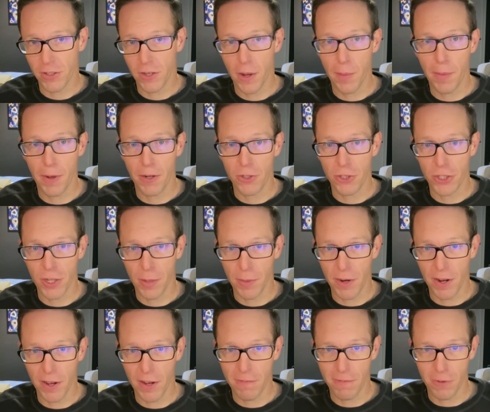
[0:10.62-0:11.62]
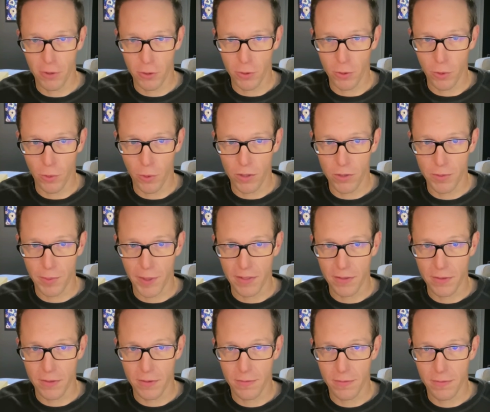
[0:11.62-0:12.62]
about Gemini for Google
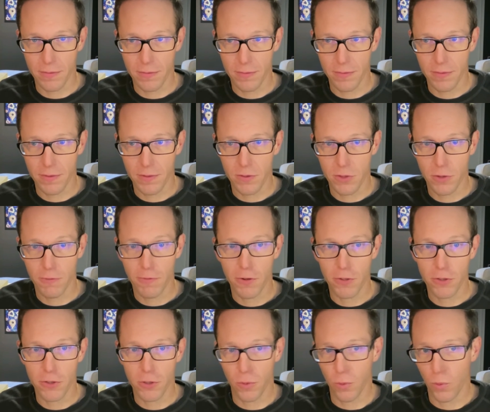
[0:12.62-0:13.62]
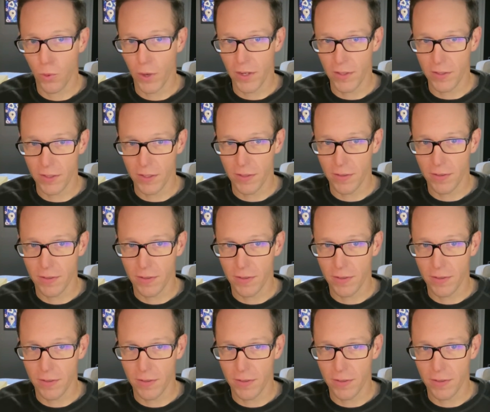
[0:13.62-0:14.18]
Workspace. So first, what is it?